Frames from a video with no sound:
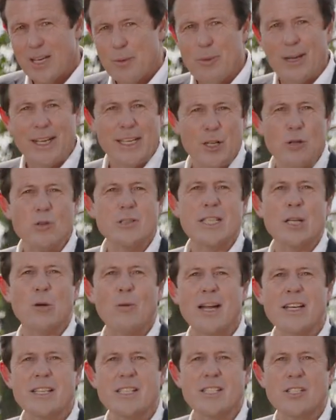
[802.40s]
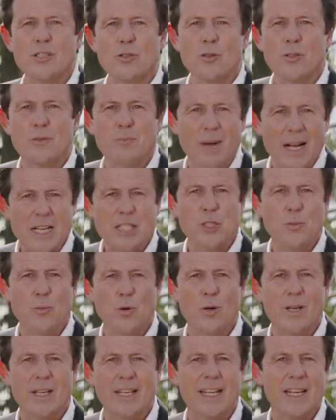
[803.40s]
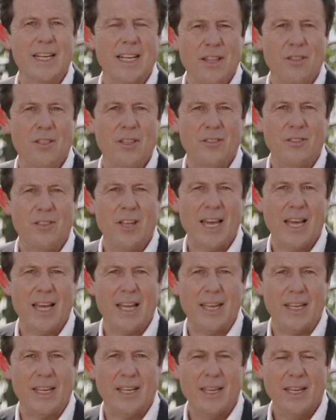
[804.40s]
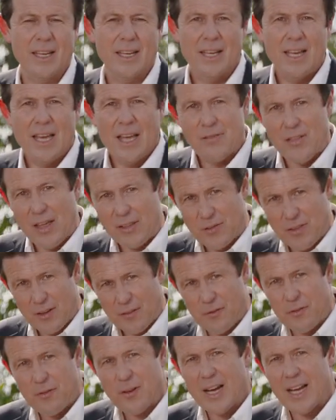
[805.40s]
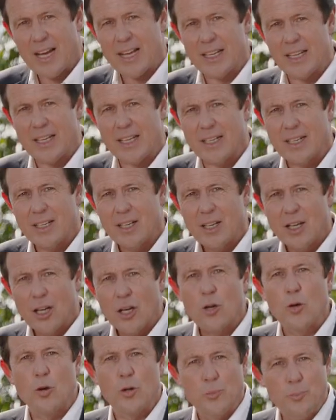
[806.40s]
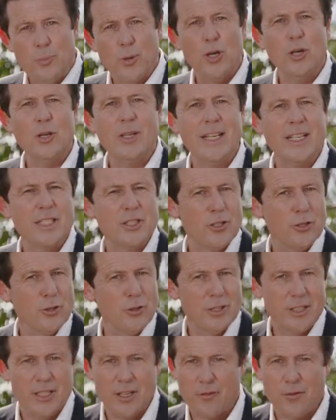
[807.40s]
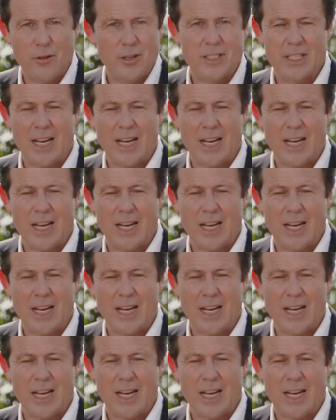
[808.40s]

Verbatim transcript: but he also understood much more clearly than they that the fire could burn in two different